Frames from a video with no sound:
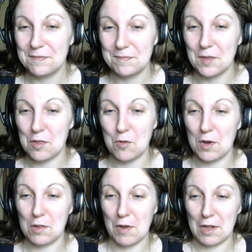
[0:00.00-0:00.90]
And
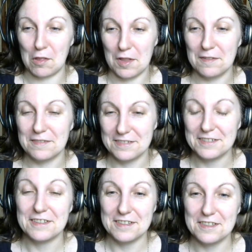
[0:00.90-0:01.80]
stories are excellent.
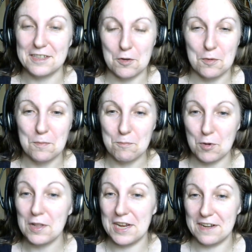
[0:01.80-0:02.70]
So,
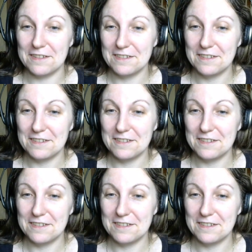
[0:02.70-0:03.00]
brilliant.